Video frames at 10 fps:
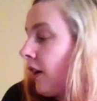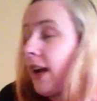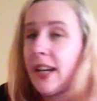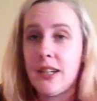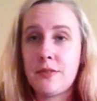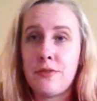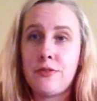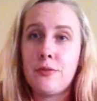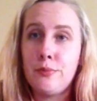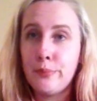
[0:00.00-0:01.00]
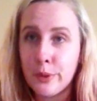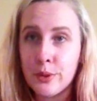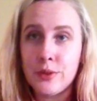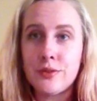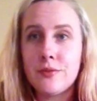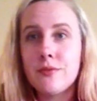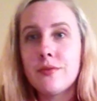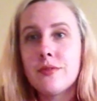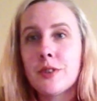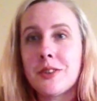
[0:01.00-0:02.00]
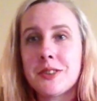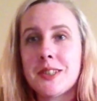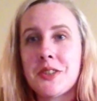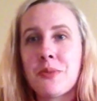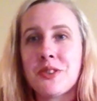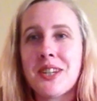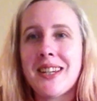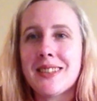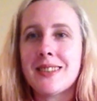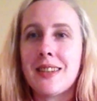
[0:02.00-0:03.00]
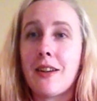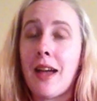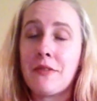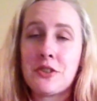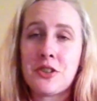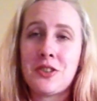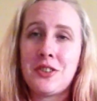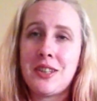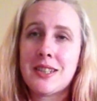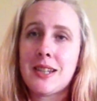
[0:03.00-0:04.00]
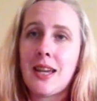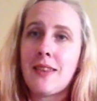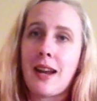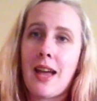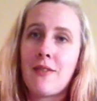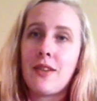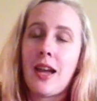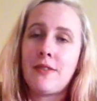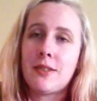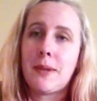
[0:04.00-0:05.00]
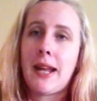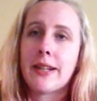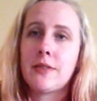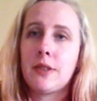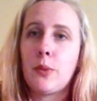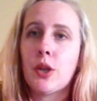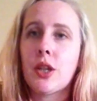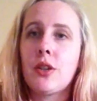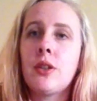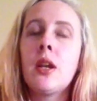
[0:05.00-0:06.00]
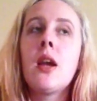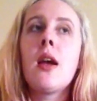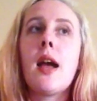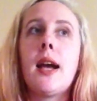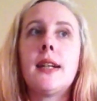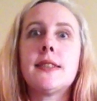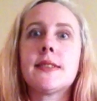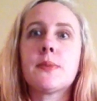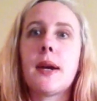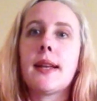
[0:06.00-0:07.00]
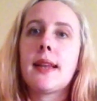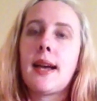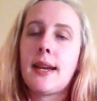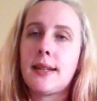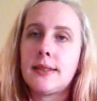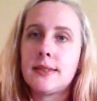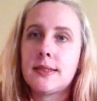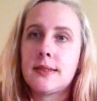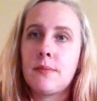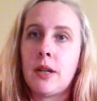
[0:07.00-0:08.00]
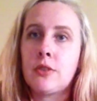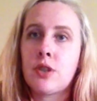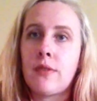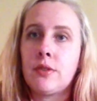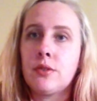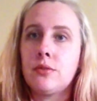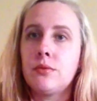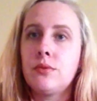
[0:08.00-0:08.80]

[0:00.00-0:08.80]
have more cross-stitch projects that I haven't shown you here today that I haven't been actively working on, as well as my travel